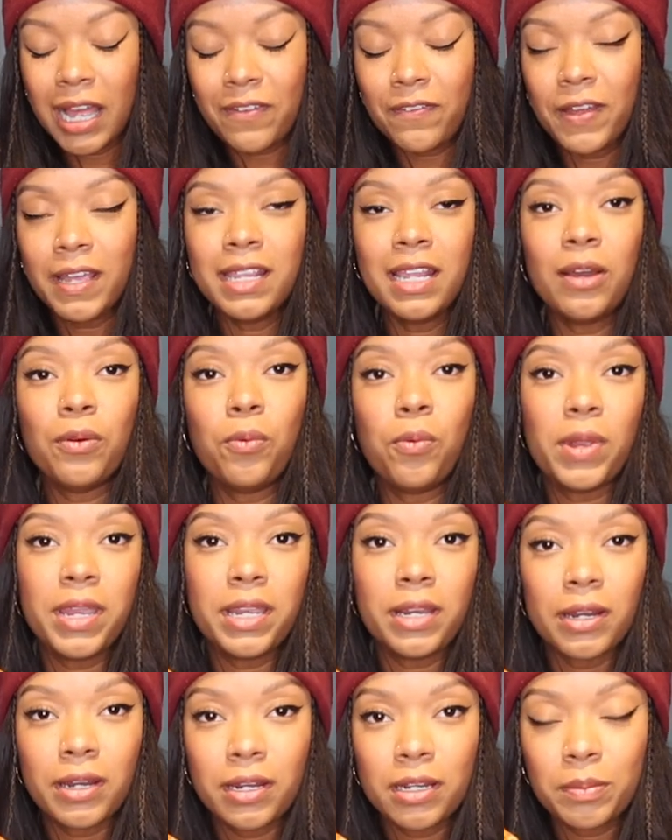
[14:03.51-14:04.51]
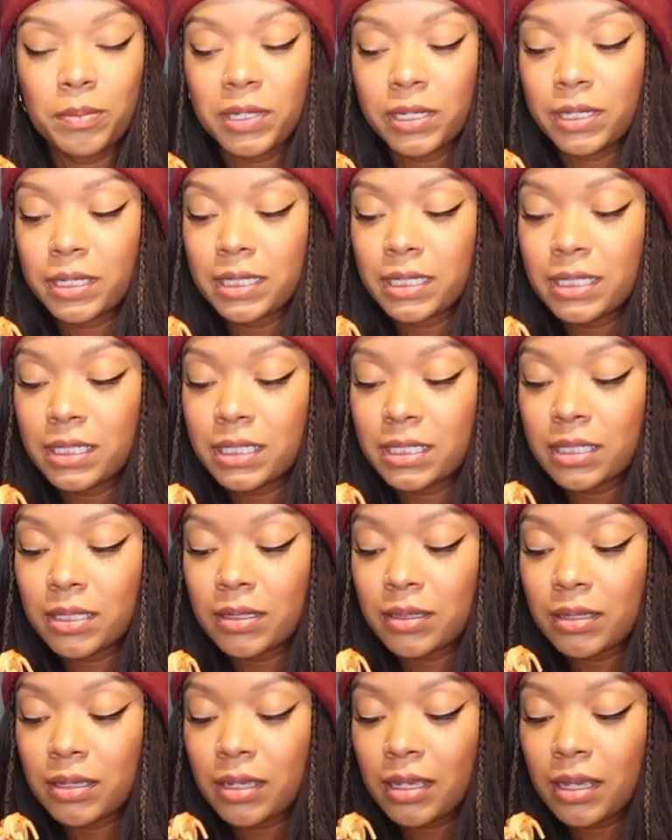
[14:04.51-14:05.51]
I find that weird because
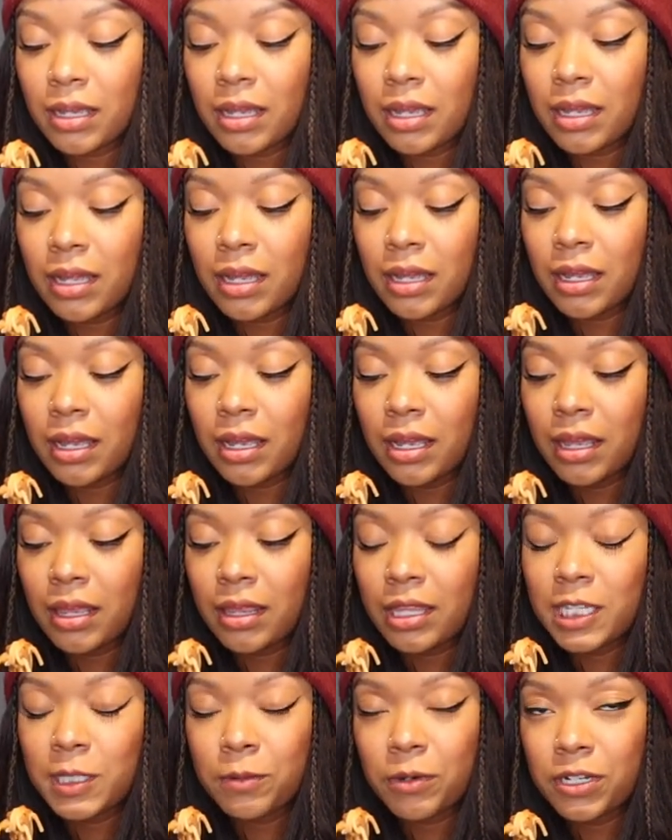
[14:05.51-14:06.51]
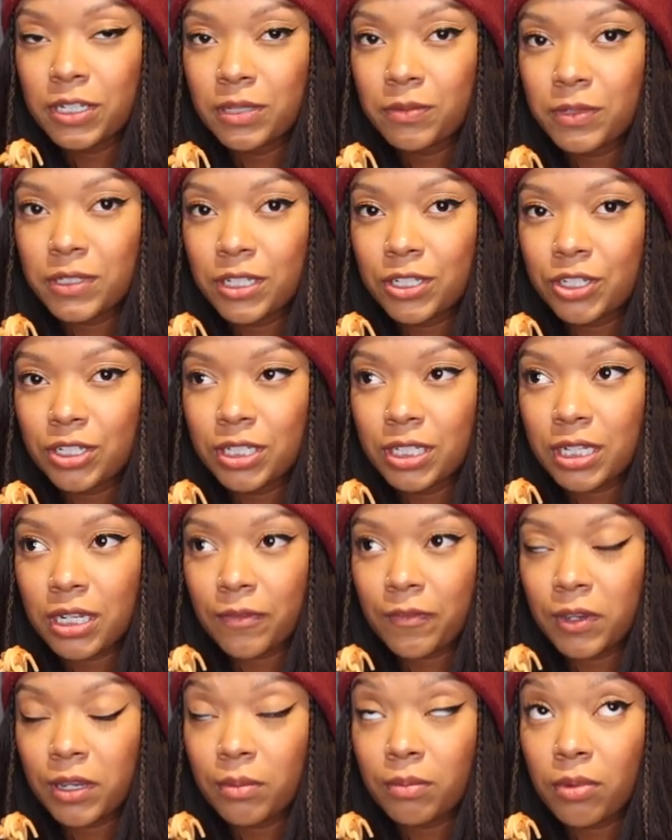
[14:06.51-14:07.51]
this person was such a
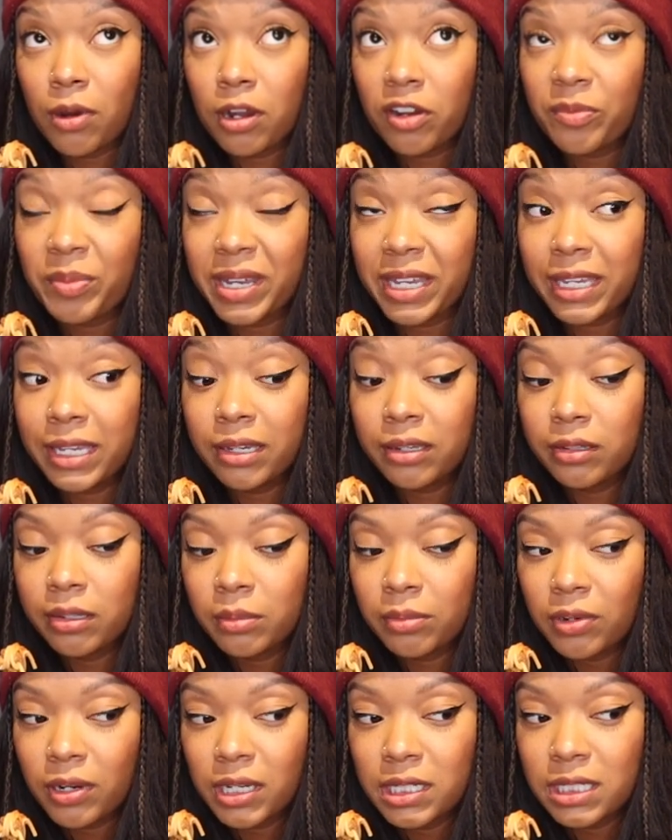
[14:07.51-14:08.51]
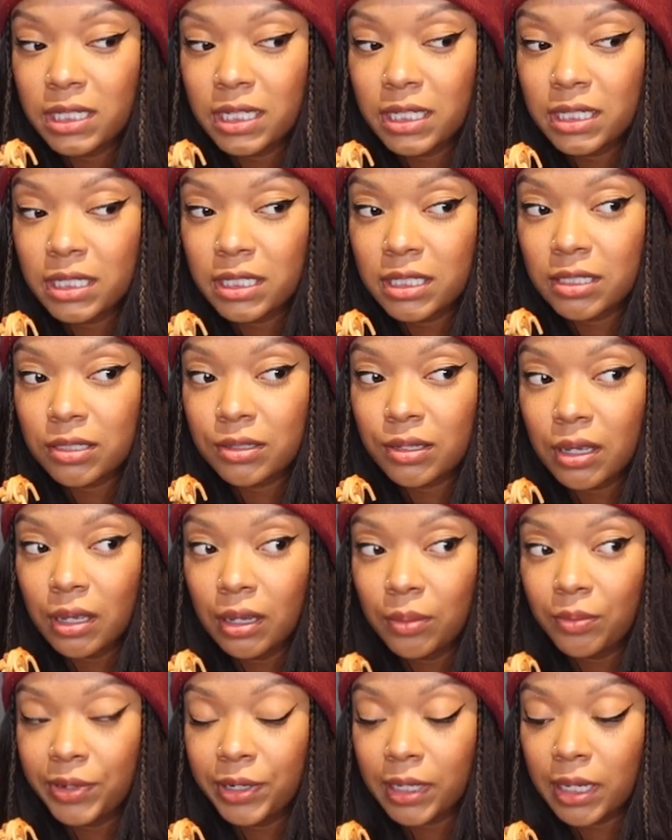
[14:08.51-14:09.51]
significant part of my healing process
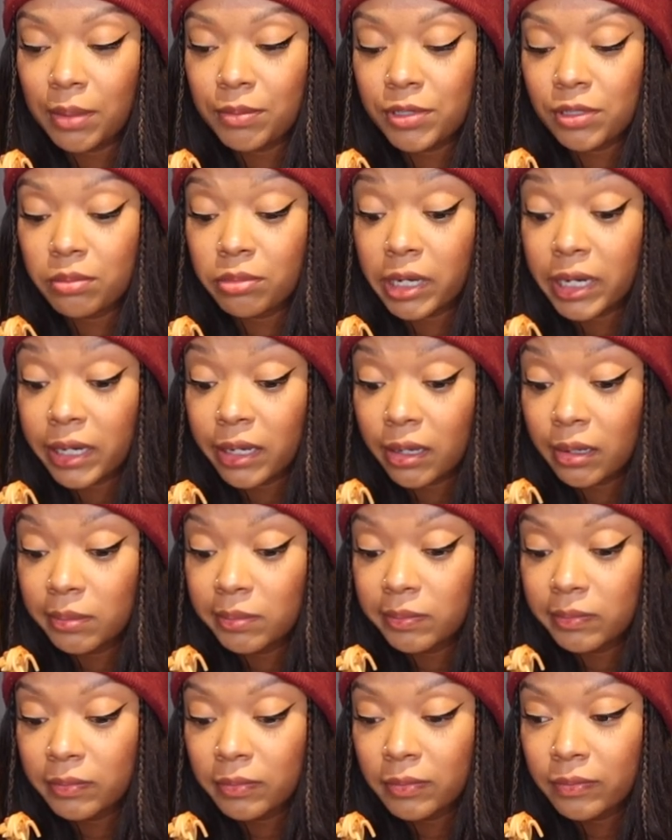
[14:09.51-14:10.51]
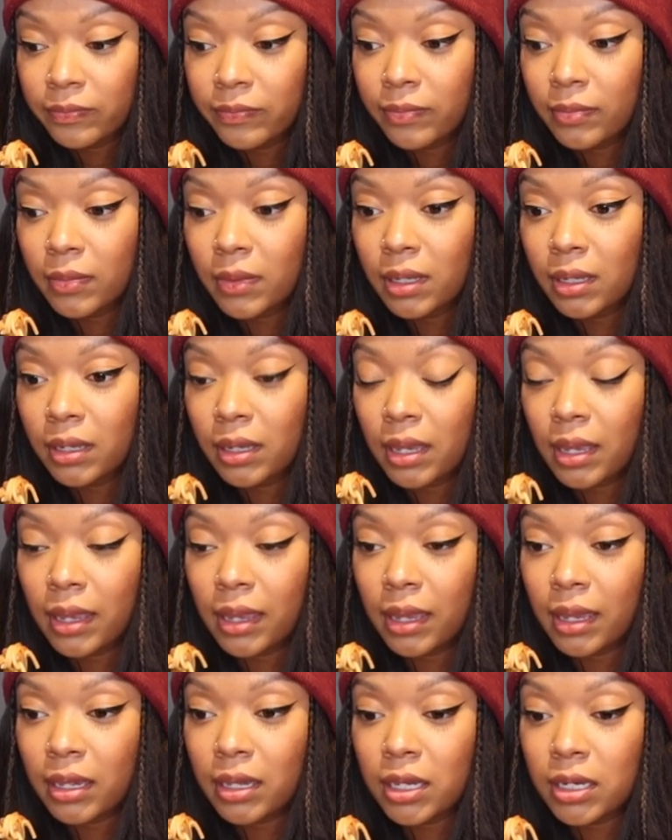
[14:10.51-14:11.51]
when it came to the breakup.
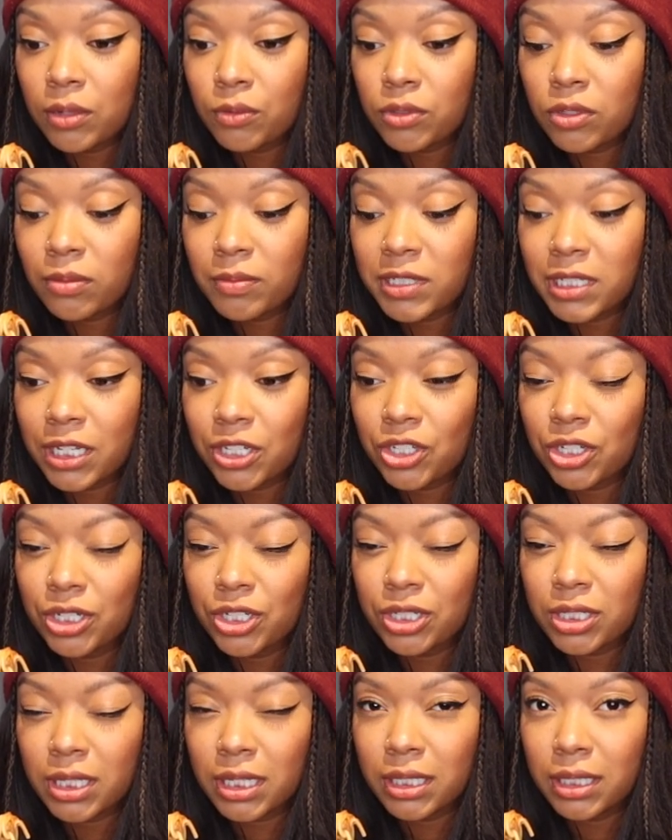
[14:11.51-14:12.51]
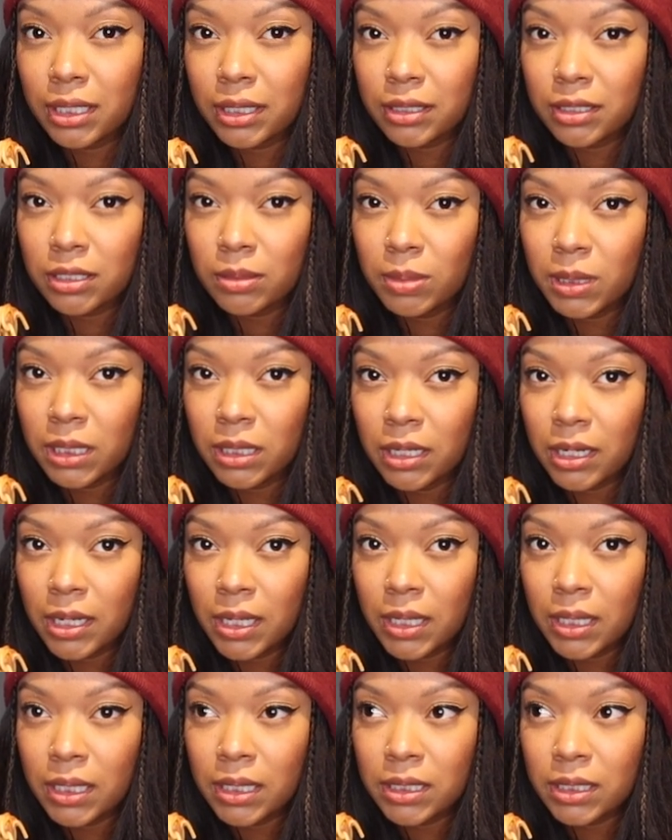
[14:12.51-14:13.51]
And it was almost like she just like needed to be
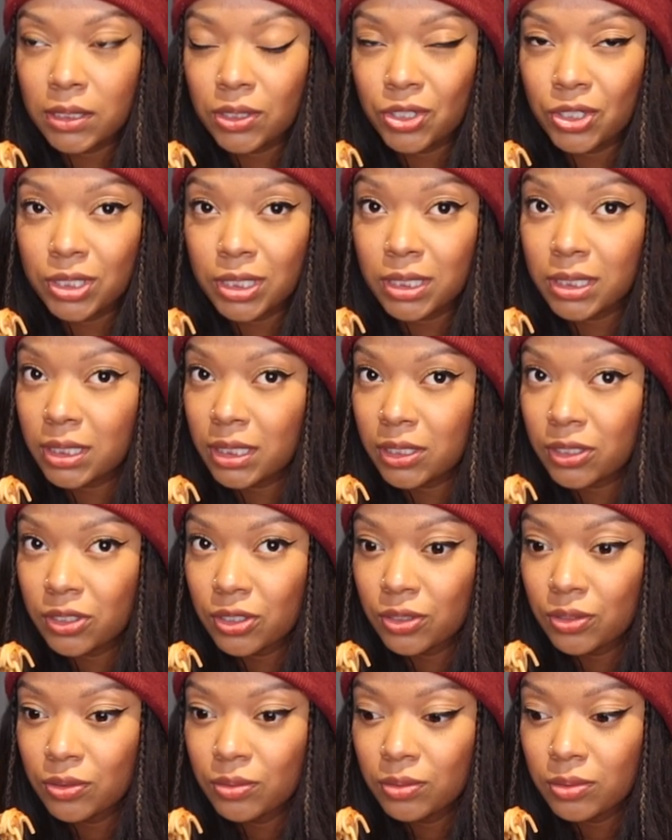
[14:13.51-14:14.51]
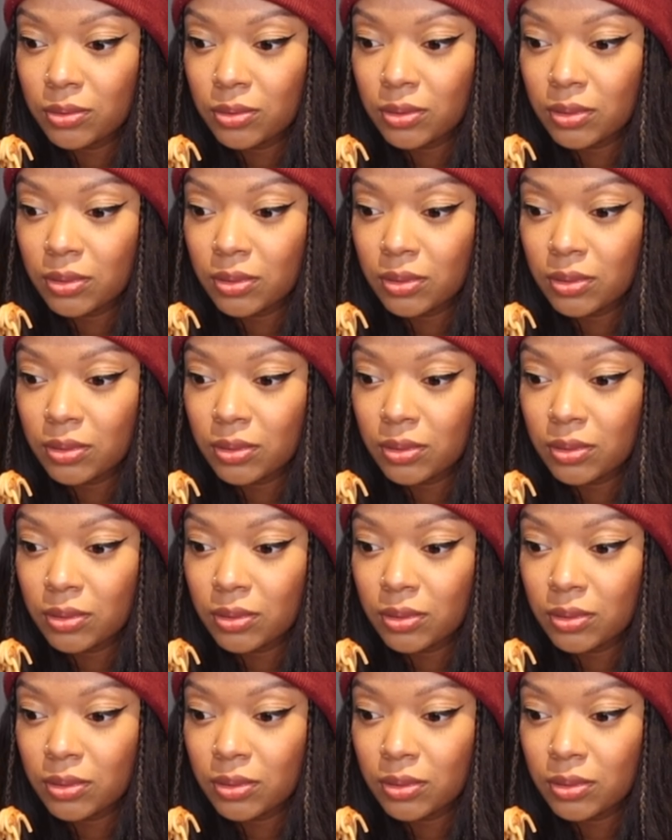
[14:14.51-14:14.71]
there until she didn't need to.